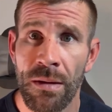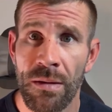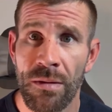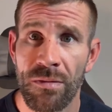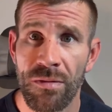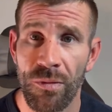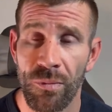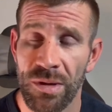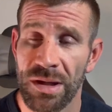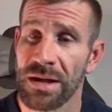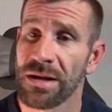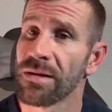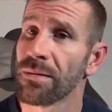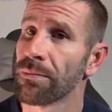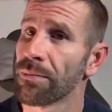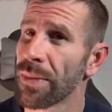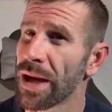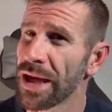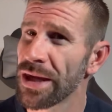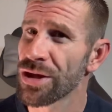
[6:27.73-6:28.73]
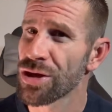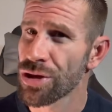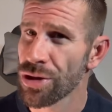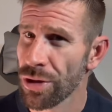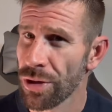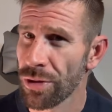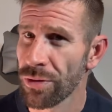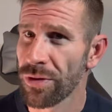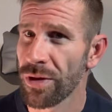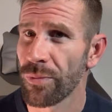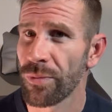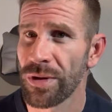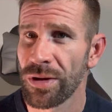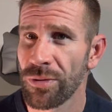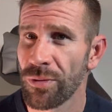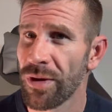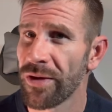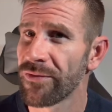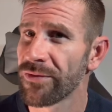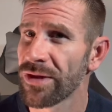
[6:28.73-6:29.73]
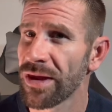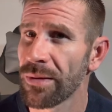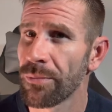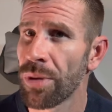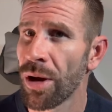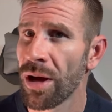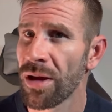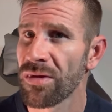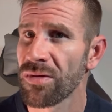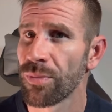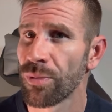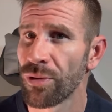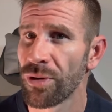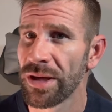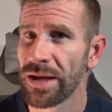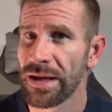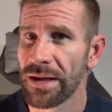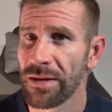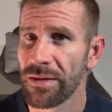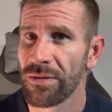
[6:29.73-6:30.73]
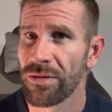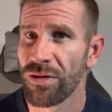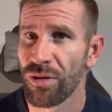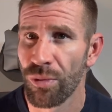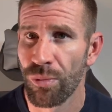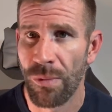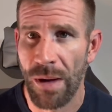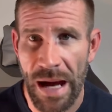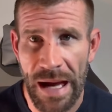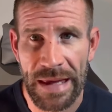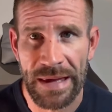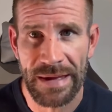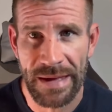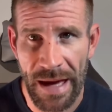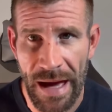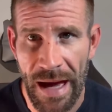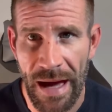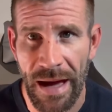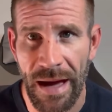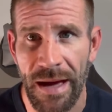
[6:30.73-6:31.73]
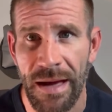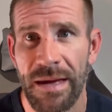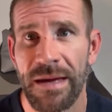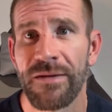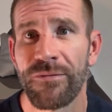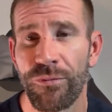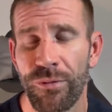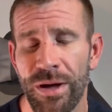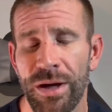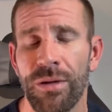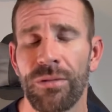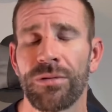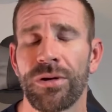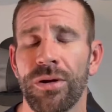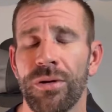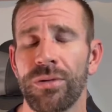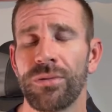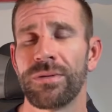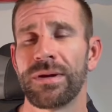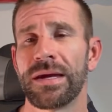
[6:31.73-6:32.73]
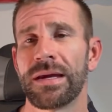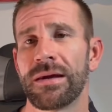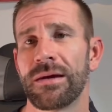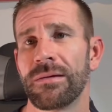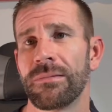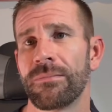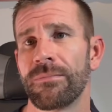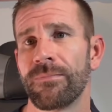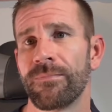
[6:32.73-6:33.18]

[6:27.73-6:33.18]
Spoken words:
So we need to make sure that we do everything possible to get the right guy if we don't know who did it.